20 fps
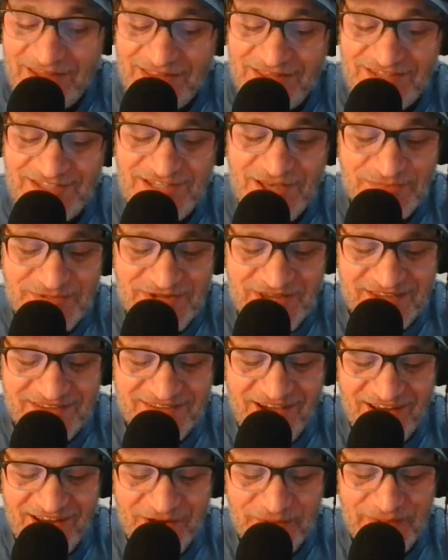The subject
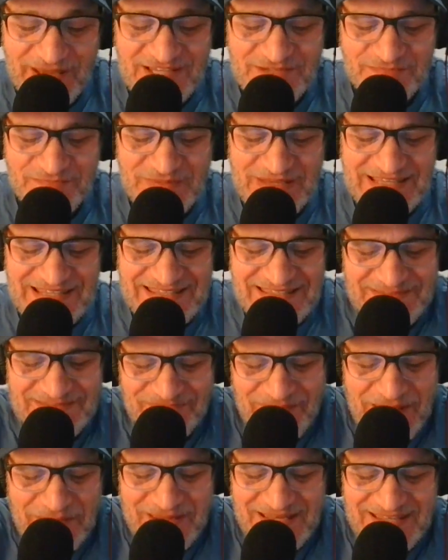kind of made
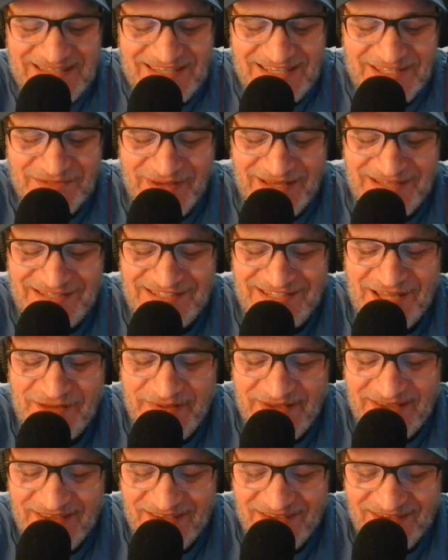me sick to my
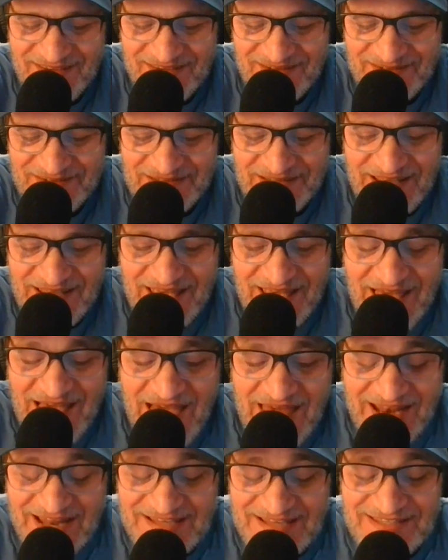stomach,
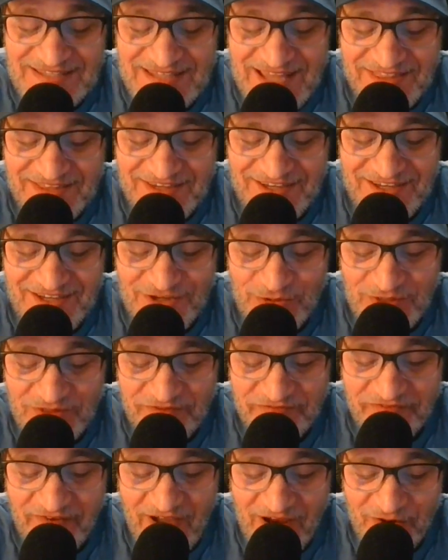and it has nothing to do with a
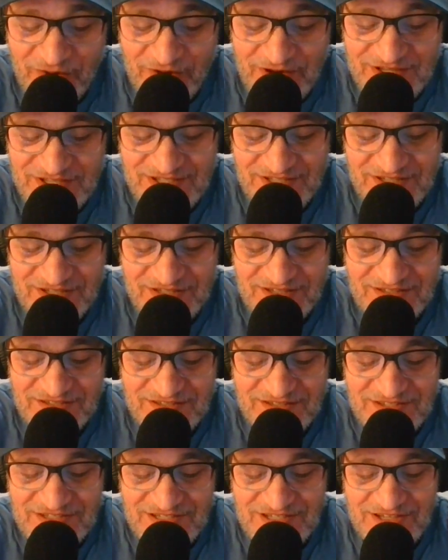virus,
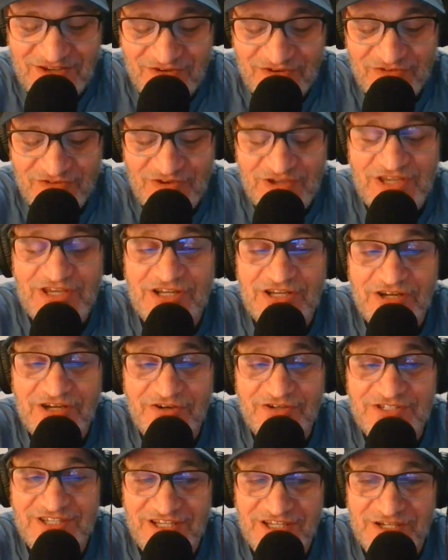so you
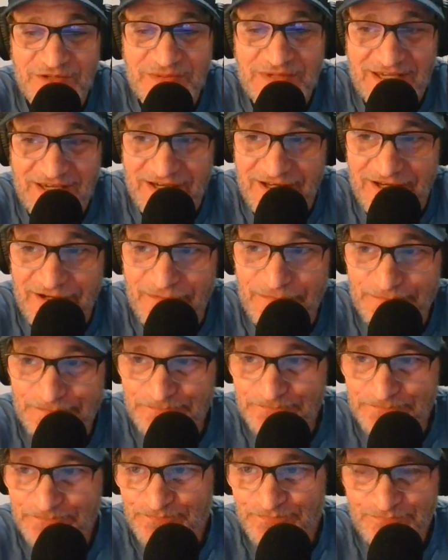know it's going to be good.
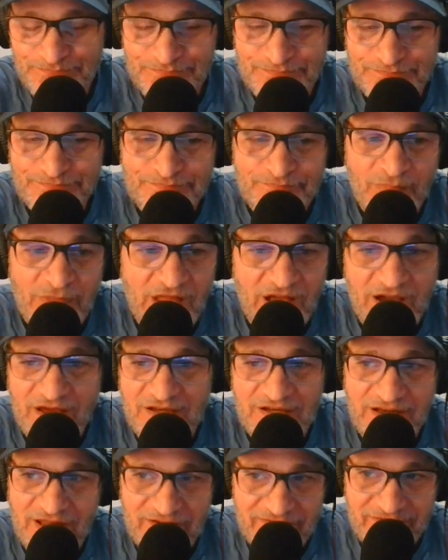I
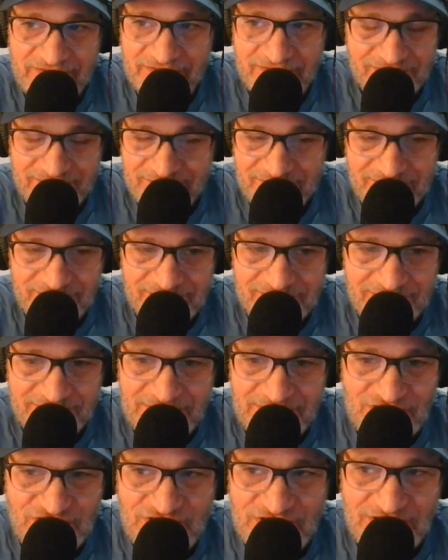didn't have
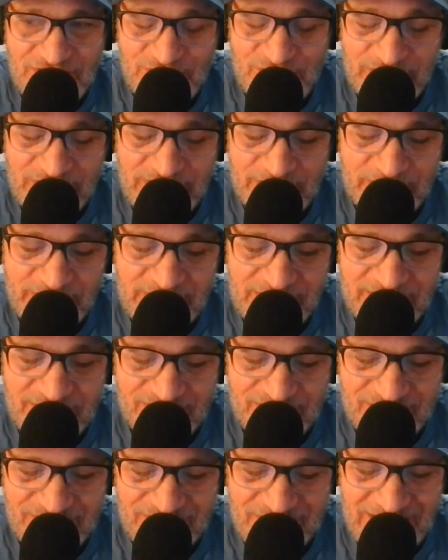the shits really, but
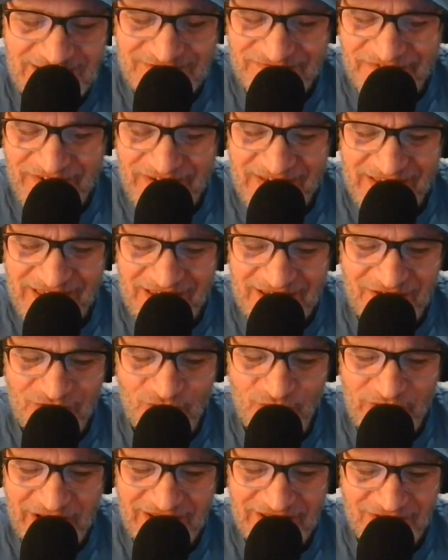it's fucking.
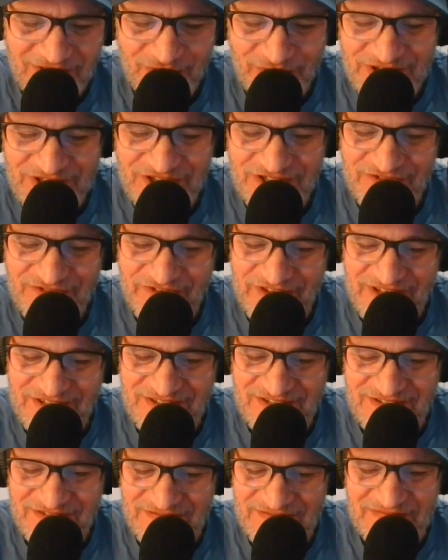When I did the research for
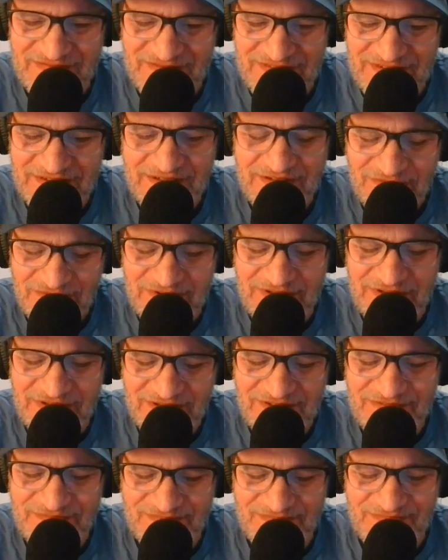this,
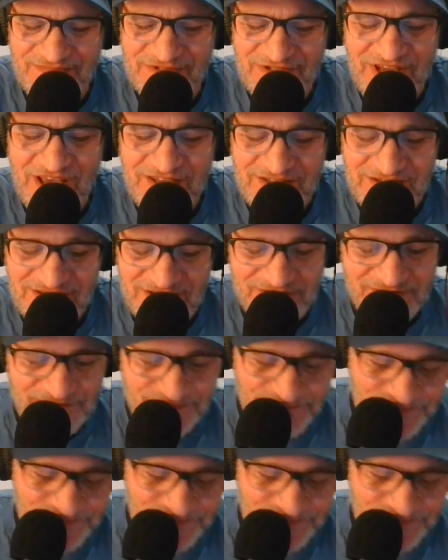it's disgusting.